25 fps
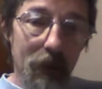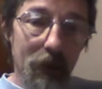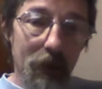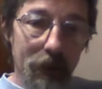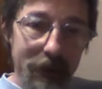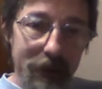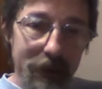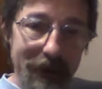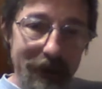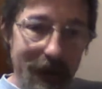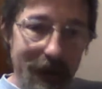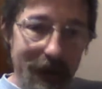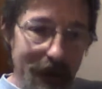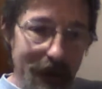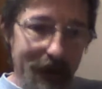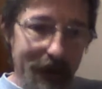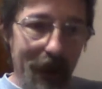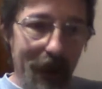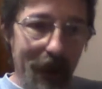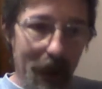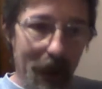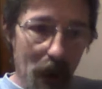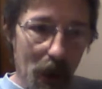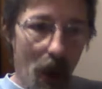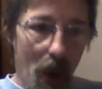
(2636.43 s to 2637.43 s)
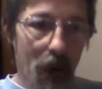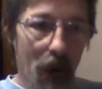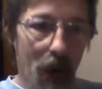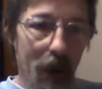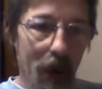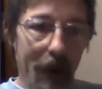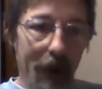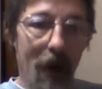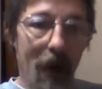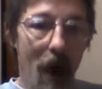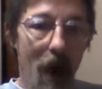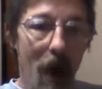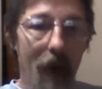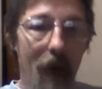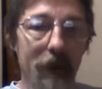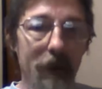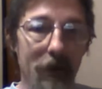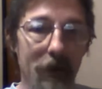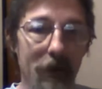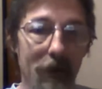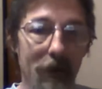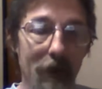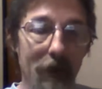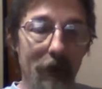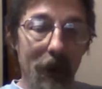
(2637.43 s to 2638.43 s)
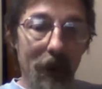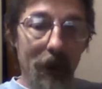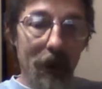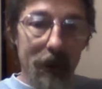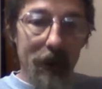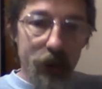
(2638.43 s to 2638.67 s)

to get that garlic on them